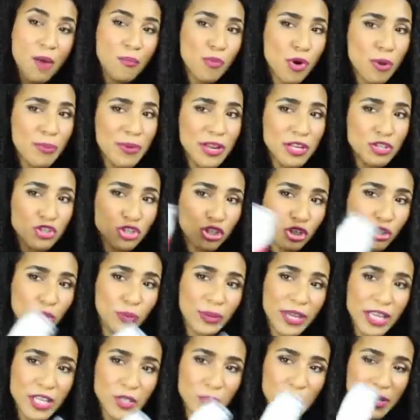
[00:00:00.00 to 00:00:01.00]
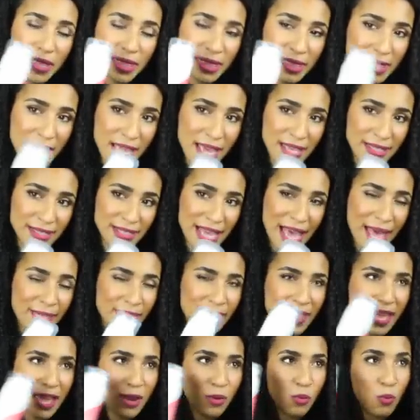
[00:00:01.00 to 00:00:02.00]
Probably 2 weeks with this
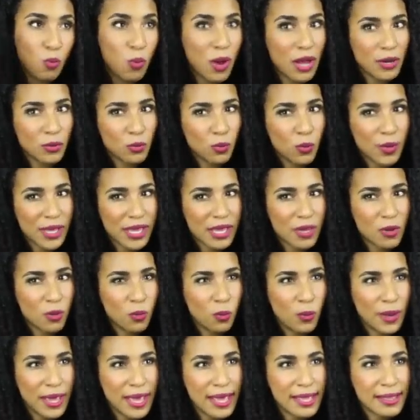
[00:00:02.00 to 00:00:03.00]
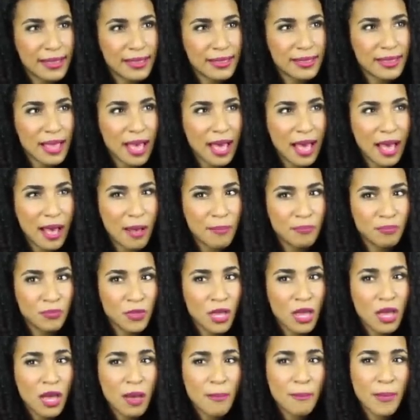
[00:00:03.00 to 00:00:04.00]
and then 1 week with
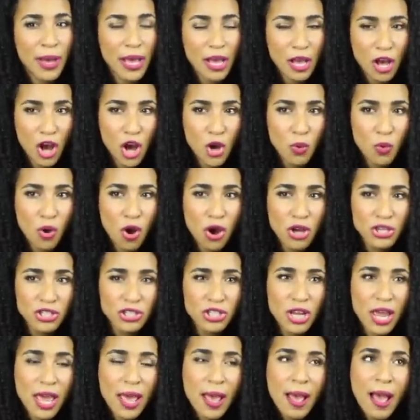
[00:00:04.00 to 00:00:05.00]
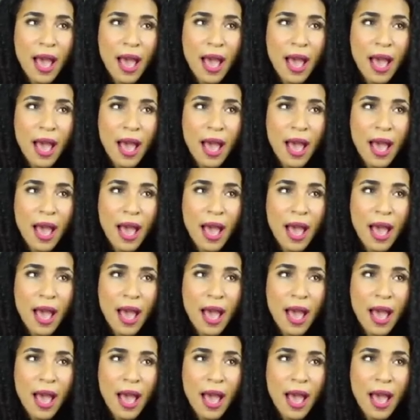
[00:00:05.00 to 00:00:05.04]
my co-wash.